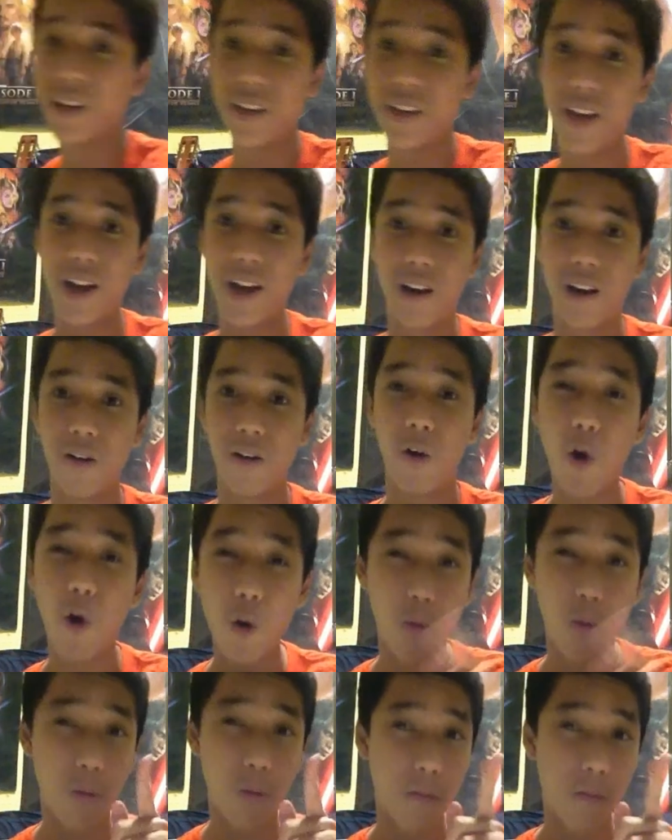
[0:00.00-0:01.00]
yeah.
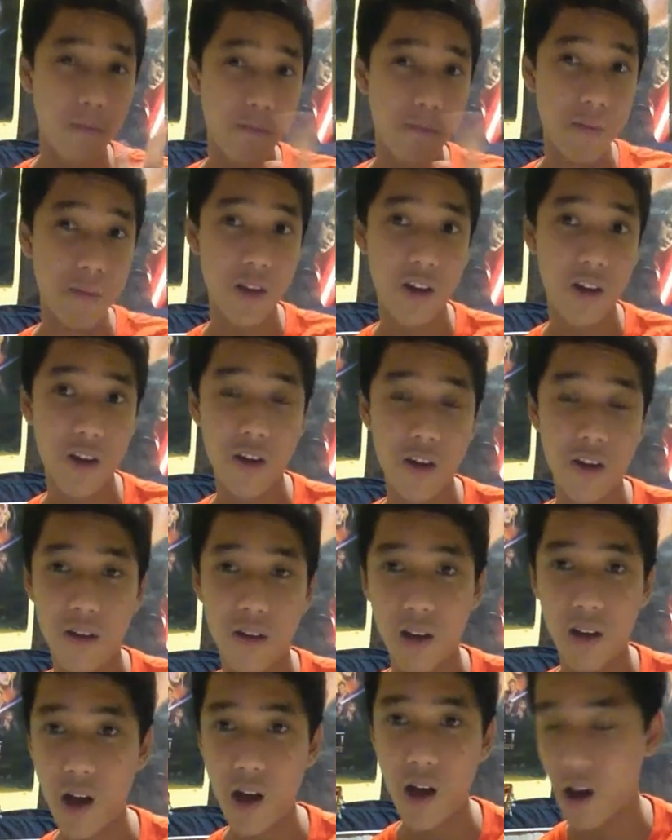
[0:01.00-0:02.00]
Oh,
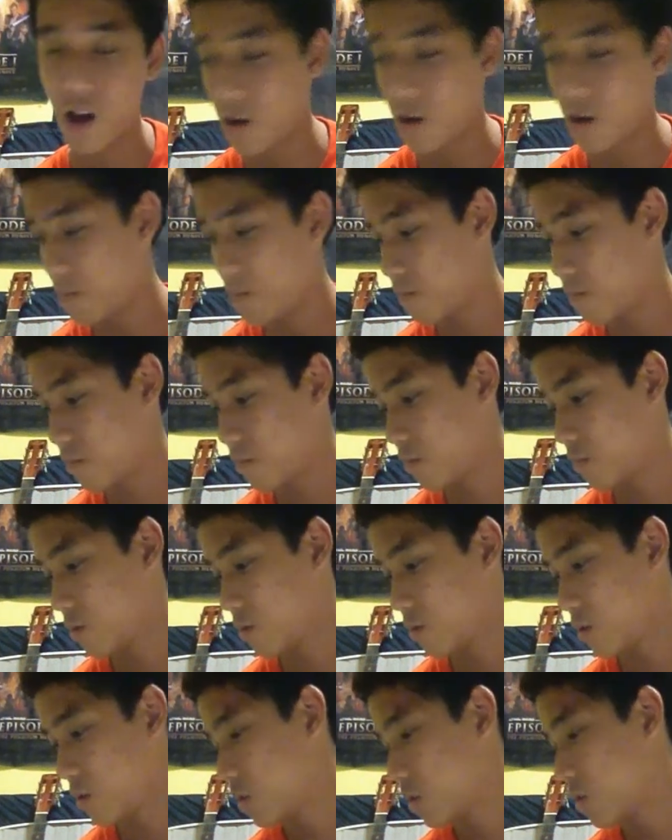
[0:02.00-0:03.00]
um,
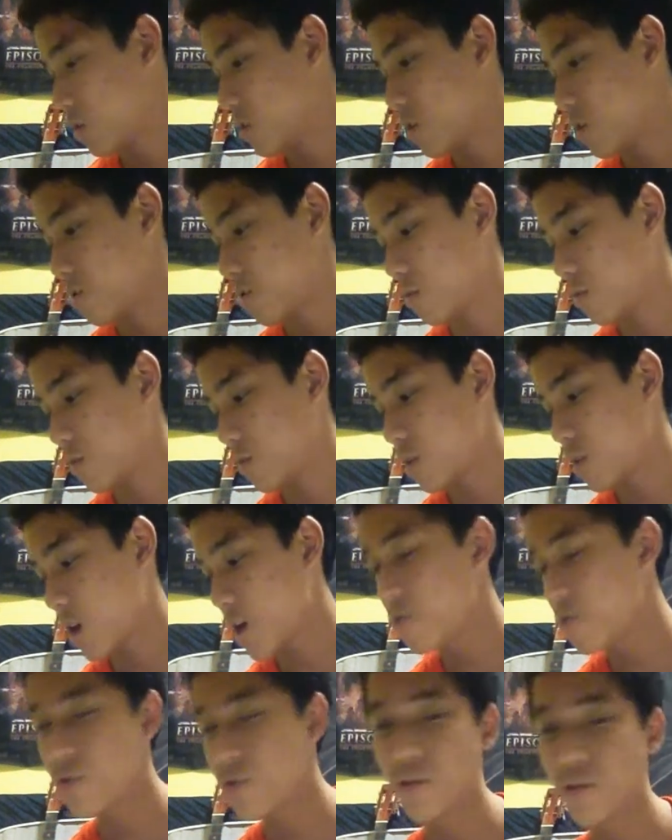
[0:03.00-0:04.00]

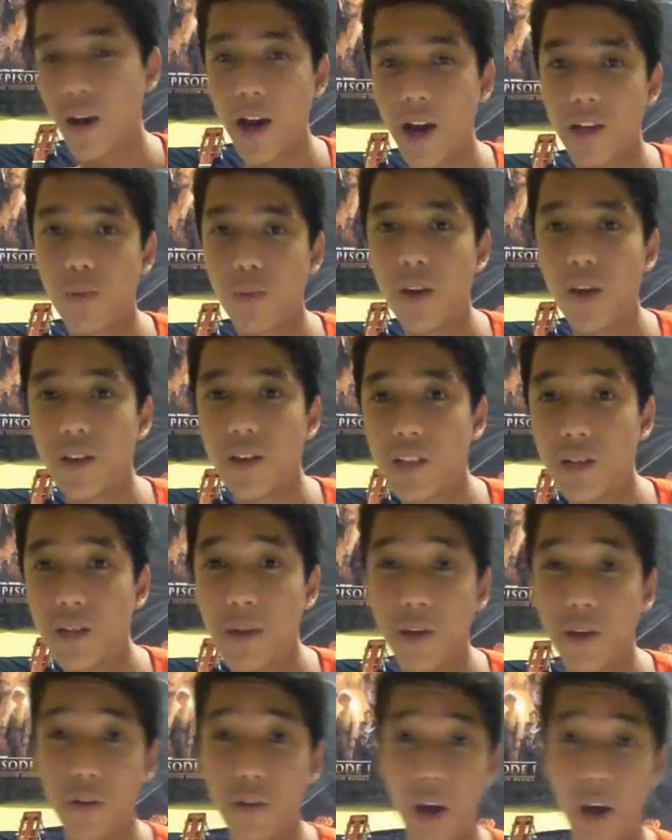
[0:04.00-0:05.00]
I know you guys want to see me how